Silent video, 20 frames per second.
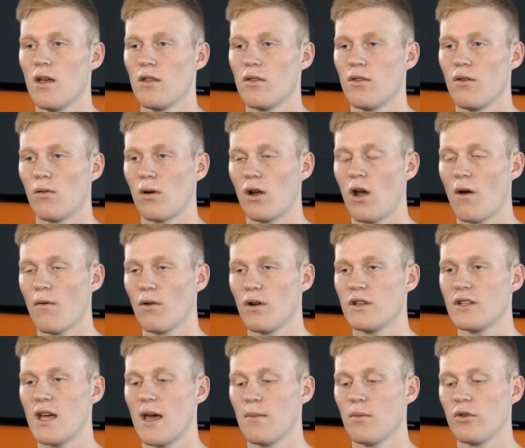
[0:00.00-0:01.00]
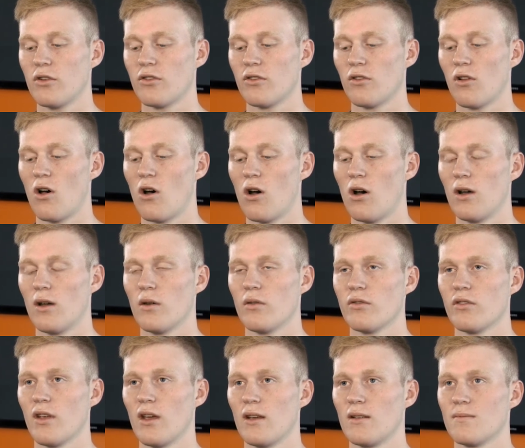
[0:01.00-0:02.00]
the recovery time was long. It
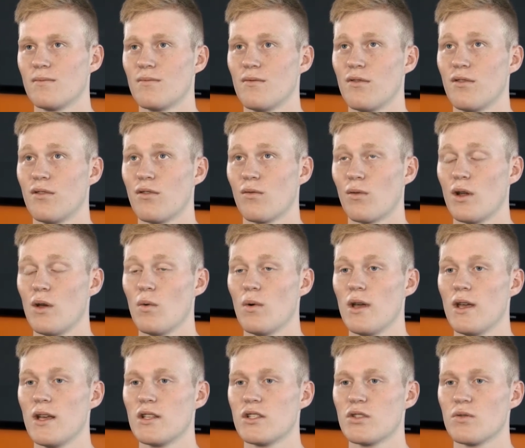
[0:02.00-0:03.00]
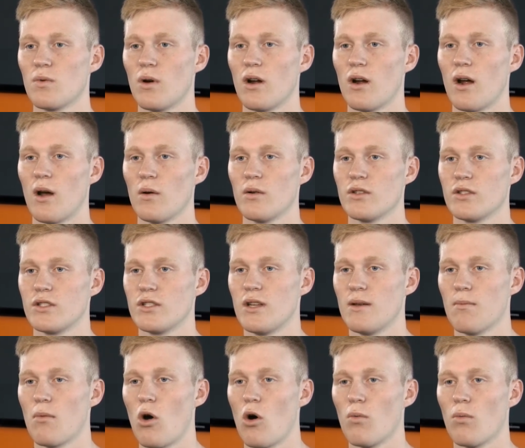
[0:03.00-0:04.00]
was like 3 weeks where I was
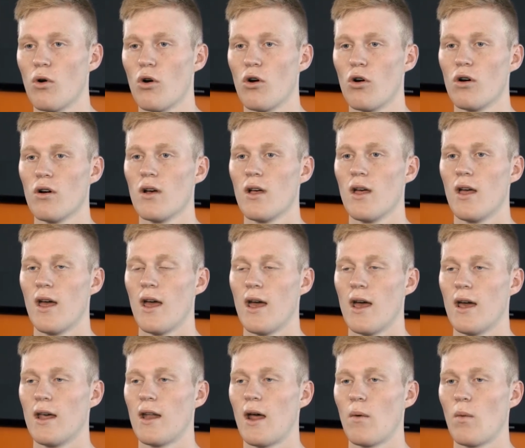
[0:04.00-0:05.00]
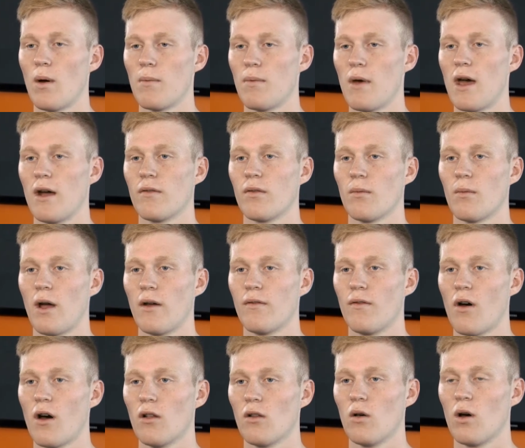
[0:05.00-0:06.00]
immobile, and I went back for my
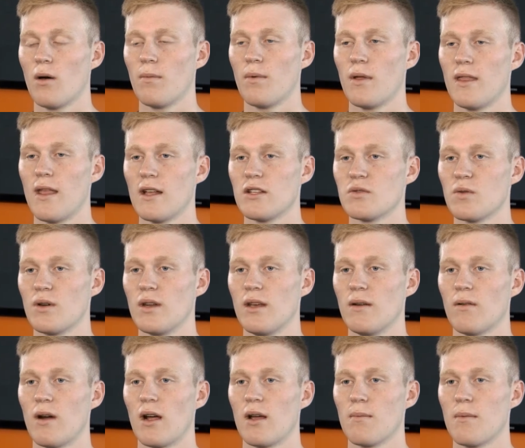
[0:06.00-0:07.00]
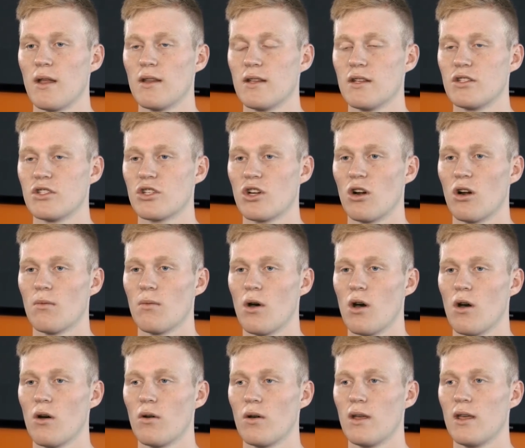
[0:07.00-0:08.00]
follow-up, and that's when he recommended
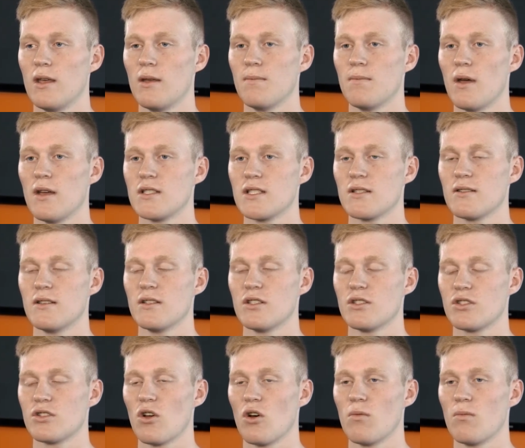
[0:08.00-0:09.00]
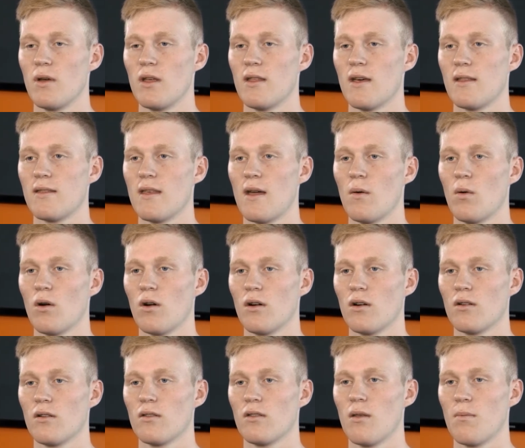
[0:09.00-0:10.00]
Scerbo. He basically just told me that they
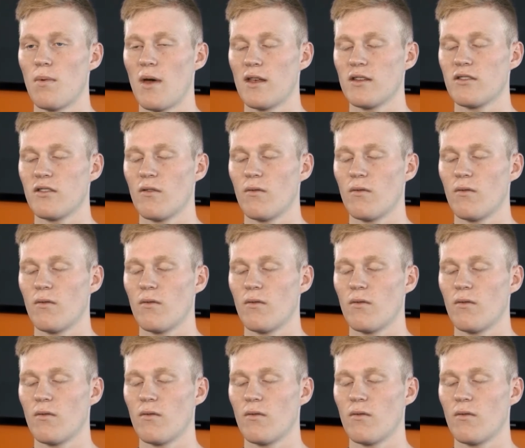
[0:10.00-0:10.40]
were the best